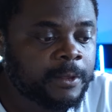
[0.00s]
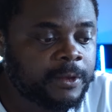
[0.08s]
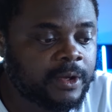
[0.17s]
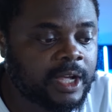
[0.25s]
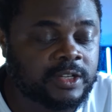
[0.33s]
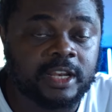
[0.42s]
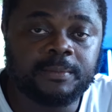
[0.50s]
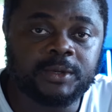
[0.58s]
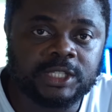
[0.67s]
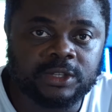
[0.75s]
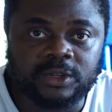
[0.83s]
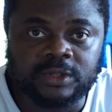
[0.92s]
You can actually
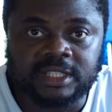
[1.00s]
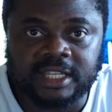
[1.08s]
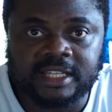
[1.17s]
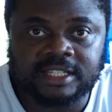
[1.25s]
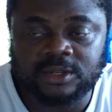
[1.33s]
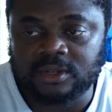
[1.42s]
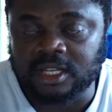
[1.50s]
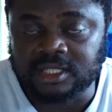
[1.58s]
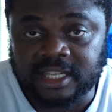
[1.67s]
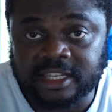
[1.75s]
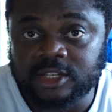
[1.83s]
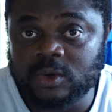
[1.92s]
put it on your desk. You can
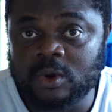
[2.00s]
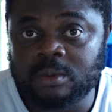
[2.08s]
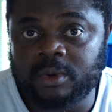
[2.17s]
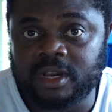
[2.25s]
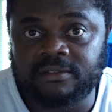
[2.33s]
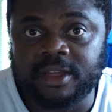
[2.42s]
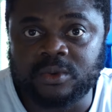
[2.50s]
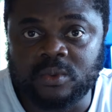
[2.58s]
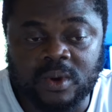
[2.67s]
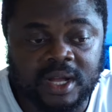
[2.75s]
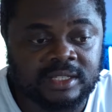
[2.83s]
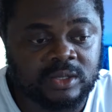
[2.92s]
take it home whenever you
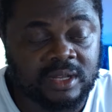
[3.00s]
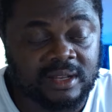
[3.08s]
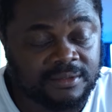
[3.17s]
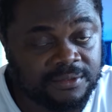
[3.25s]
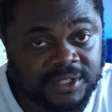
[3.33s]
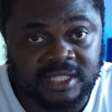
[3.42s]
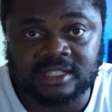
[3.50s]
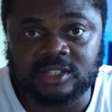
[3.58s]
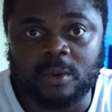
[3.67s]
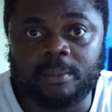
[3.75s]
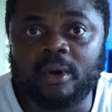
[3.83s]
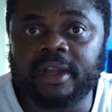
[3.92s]
want. You can fit it in
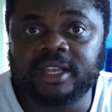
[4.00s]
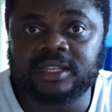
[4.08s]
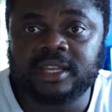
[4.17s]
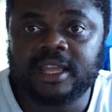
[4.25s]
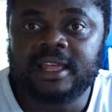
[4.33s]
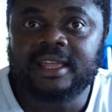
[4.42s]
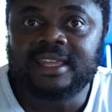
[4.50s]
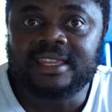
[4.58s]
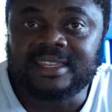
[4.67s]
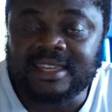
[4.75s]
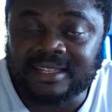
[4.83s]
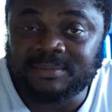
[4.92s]
your pocket.
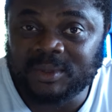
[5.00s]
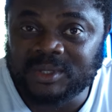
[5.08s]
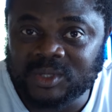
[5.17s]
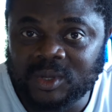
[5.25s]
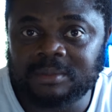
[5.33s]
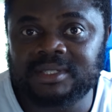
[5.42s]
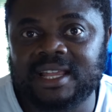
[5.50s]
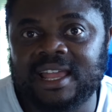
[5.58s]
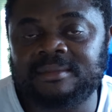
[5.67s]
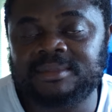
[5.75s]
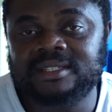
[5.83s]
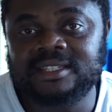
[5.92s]
Yes, but
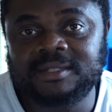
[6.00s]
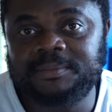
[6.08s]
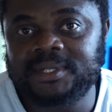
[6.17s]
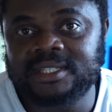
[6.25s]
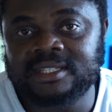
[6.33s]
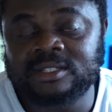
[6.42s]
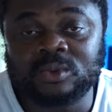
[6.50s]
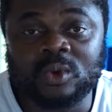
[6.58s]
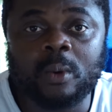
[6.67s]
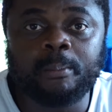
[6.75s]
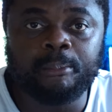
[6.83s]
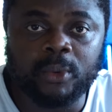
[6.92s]
sometimes these PCs do
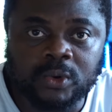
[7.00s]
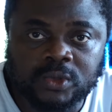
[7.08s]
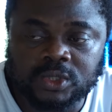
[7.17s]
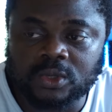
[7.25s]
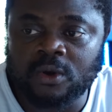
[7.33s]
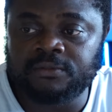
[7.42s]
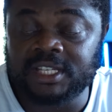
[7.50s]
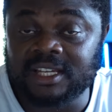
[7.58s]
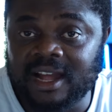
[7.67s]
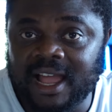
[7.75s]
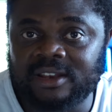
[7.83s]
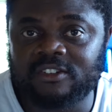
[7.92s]
not boast of the
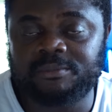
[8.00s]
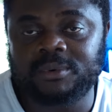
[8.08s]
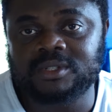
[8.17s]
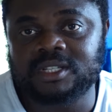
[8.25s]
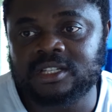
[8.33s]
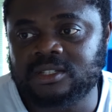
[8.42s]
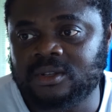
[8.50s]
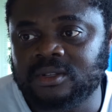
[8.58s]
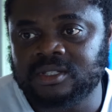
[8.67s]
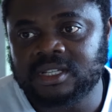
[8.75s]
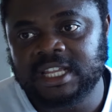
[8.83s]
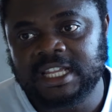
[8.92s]
kind of
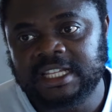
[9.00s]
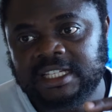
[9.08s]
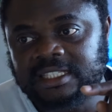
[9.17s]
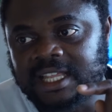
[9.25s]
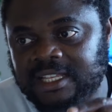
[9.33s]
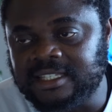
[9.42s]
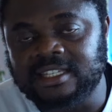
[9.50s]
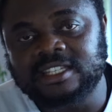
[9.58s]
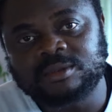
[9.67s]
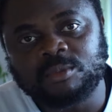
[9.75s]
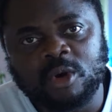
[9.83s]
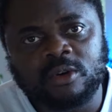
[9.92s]
processors that
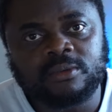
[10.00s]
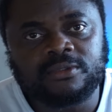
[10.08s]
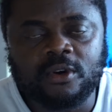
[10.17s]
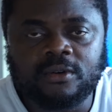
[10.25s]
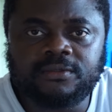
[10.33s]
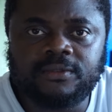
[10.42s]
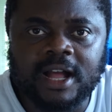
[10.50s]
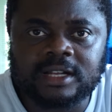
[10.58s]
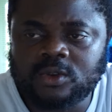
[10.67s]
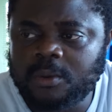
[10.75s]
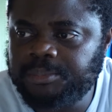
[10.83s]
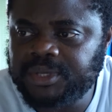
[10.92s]
this small form
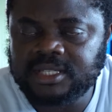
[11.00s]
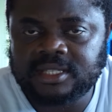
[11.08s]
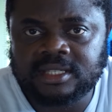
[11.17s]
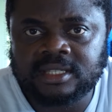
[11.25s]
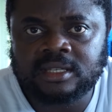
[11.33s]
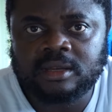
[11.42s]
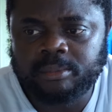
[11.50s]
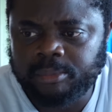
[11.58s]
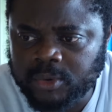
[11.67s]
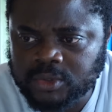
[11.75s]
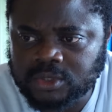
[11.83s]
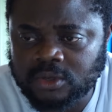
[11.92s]
factor PC
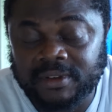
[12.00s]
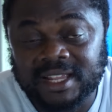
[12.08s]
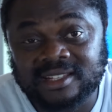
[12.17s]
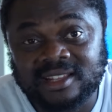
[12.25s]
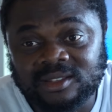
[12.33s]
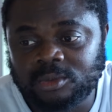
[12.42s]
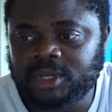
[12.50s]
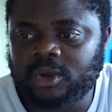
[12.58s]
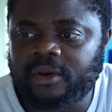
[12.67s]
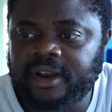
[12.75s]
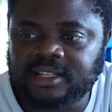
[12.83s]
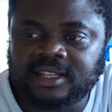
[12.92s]
boasts of. I stand to be
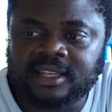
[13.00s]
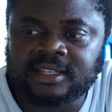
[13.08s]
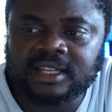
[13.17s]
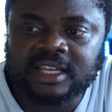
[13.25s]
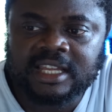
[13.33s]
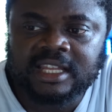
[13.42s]
corrected.